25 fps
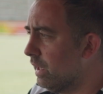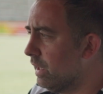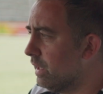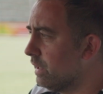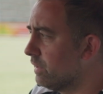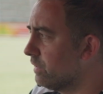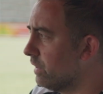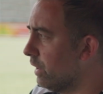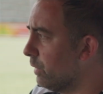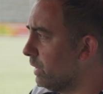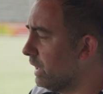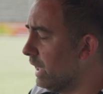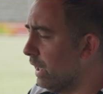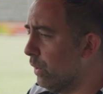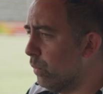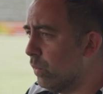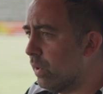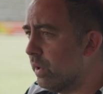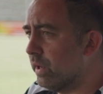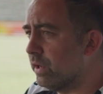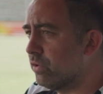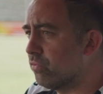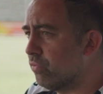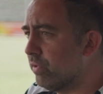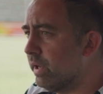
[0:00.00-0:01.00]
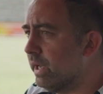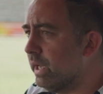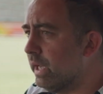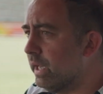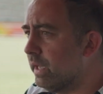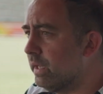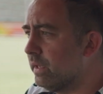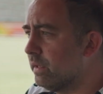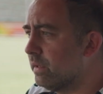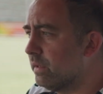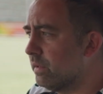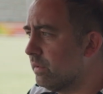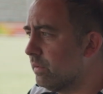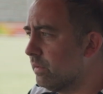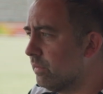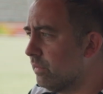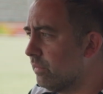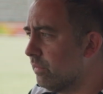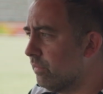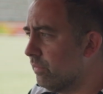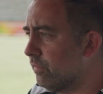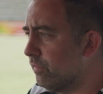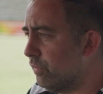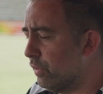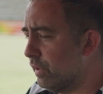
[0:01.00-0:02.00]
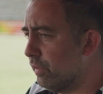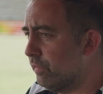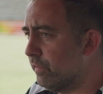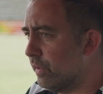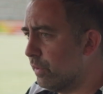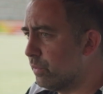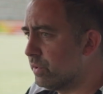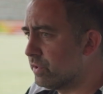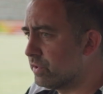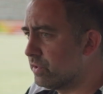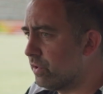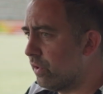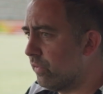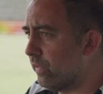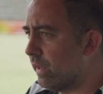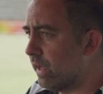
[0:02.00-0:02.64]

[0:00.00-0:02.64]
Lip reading: So year one is really fully focused on